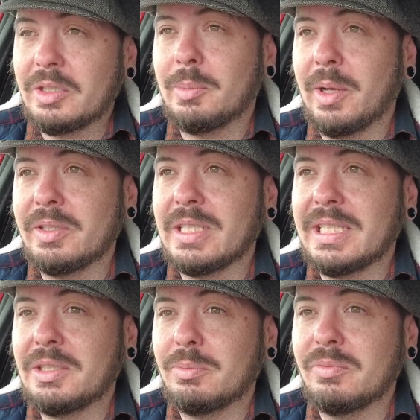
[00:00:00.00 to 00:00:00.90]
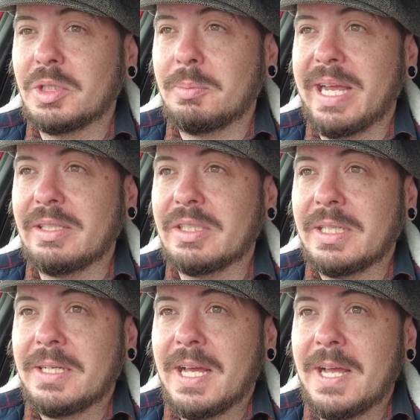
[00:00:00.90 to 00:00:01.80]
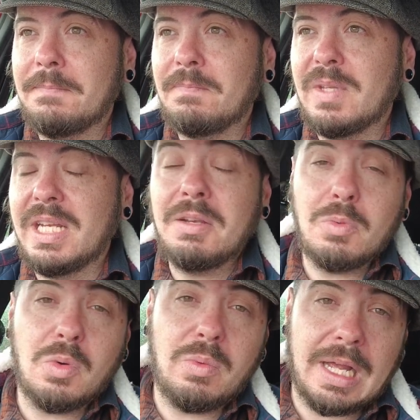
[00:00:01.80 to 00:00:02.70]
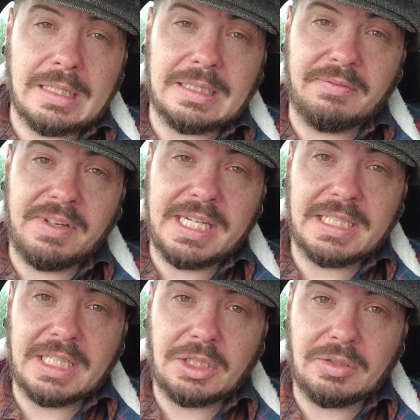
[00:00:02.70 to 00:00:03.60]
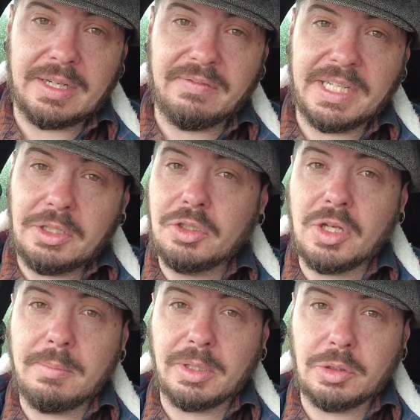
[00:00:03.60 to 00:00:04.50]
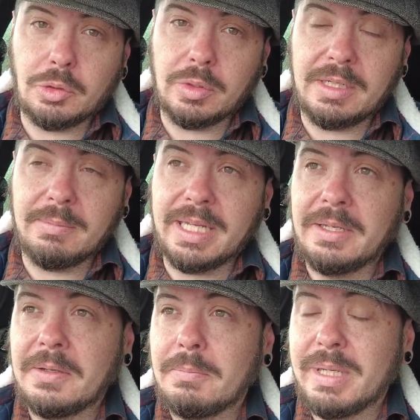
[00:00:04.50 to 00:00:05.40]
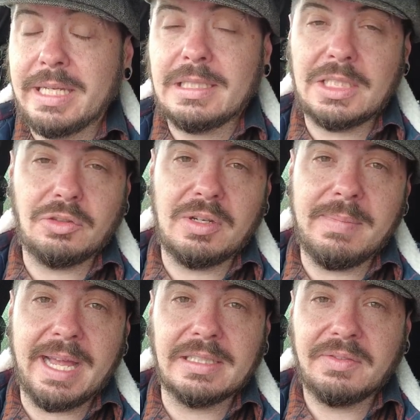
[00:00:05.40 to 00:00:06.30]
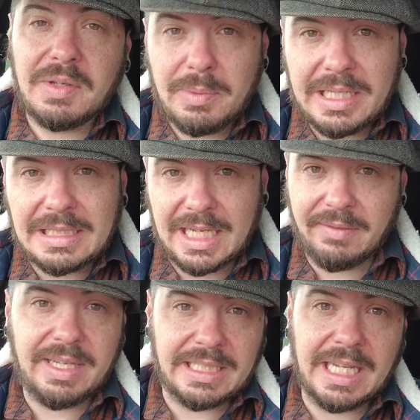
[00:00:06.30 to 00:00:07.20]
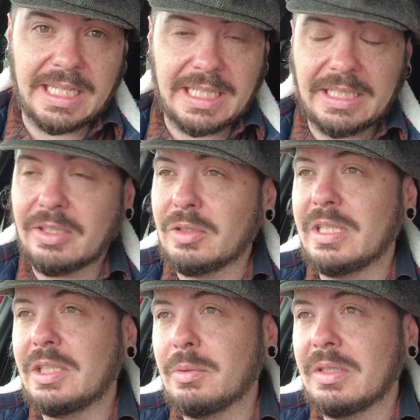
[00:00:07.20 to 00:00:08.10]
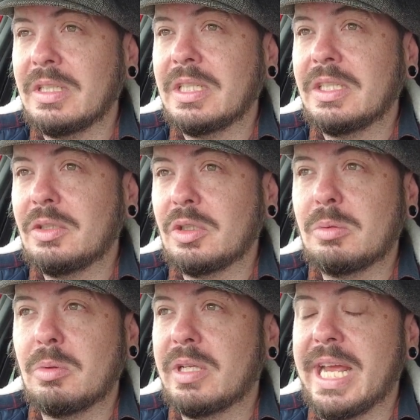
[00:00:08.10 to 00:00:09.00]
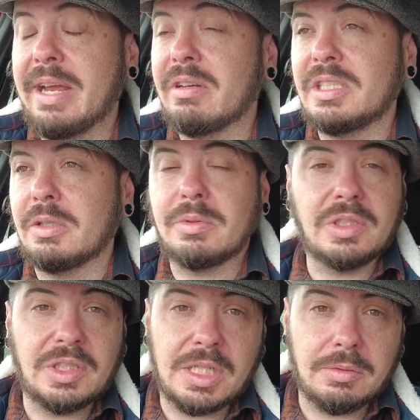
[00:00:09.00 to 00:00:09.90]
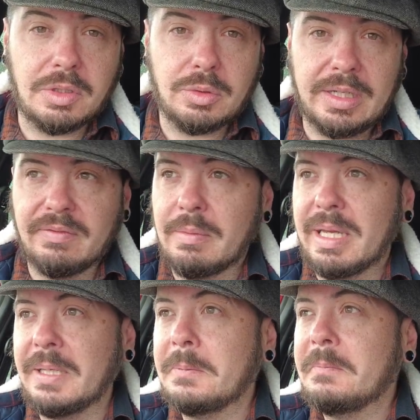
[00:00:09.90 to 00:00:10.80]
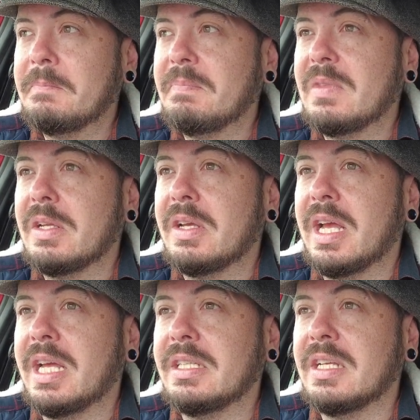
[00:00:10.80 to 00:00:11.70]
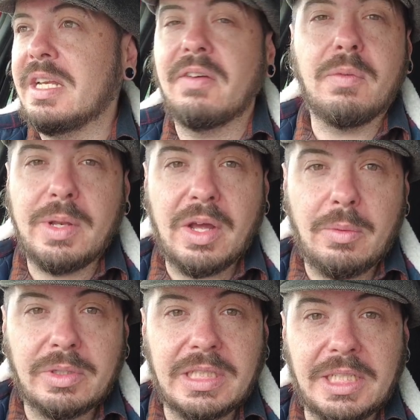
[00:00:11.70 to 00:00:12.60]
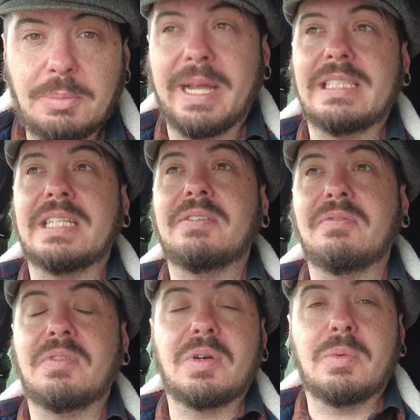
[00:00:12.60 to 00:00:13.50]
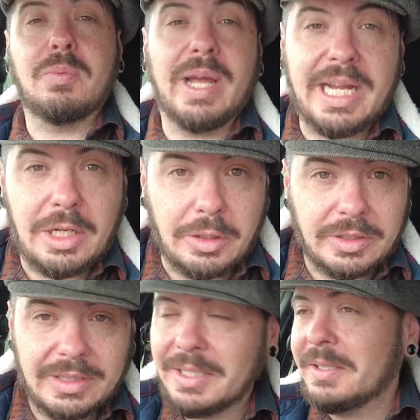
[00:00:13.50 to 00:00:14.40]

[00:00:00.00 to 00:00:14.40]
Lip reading: I suppose, in this respect. In the immortal words of Phoenix history, thank you so much for joining me. Because history matters, I think we can safely say that it does on this one. To explore that area shelter was a genuine treat for me, and another one that I wasn't expecting for the way it looked.